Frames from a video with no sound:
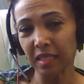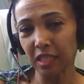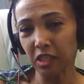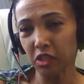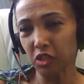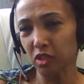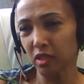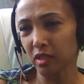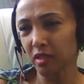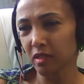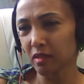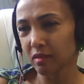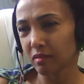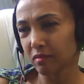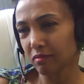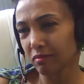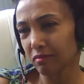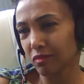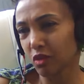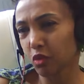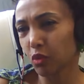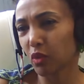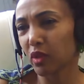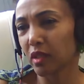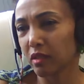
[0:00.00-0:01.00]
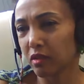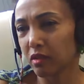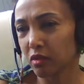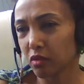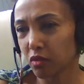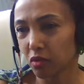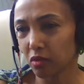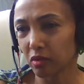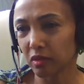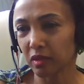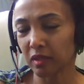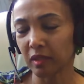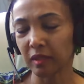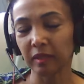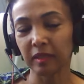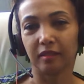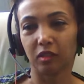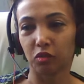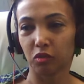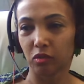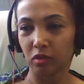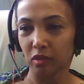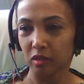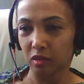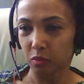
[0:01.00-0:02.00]
Say she's 20 years old.
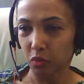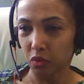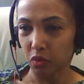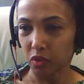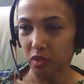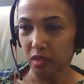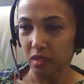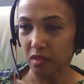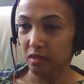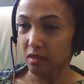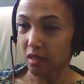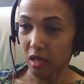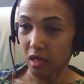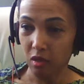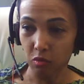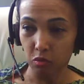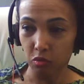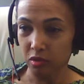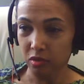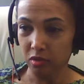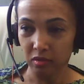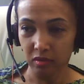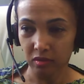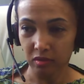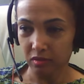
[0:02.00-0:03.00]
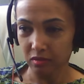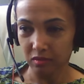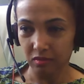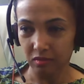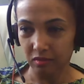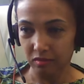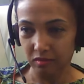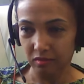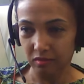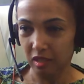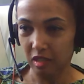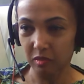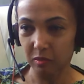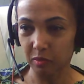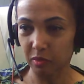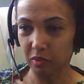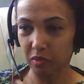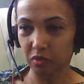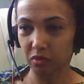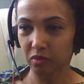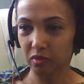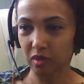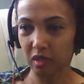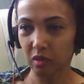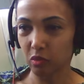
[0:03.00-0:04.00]
You do this process. I will not help
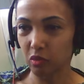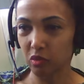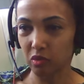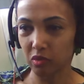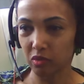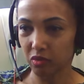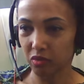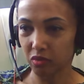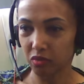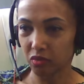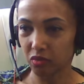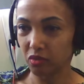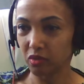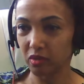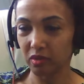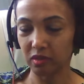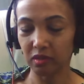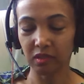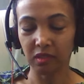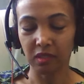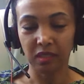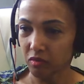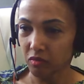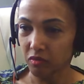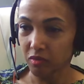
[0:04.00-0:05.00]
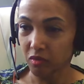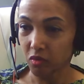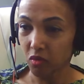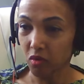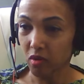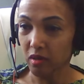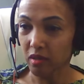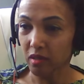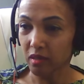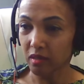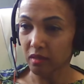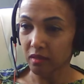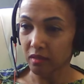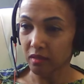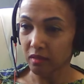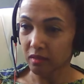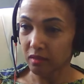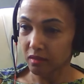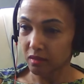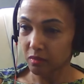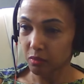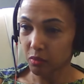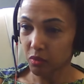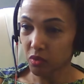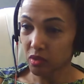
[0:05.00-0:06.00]
you. I will not do this. If you go ahead
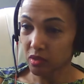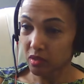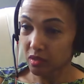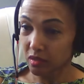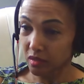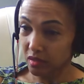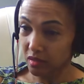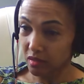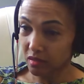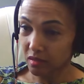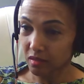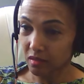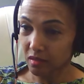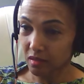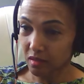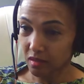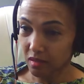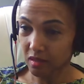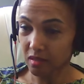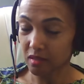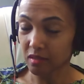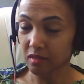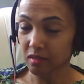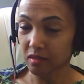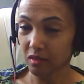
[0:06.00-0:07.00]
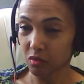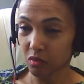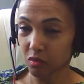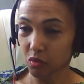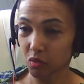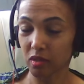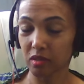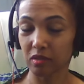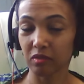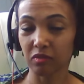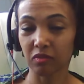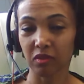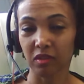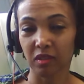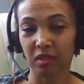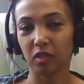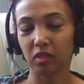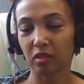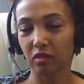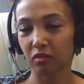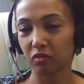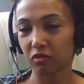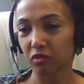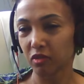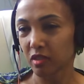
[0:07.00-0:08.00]
and sponsor her as your wife,
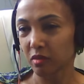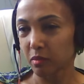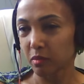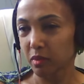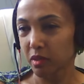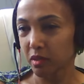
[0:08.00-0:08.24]
it's your first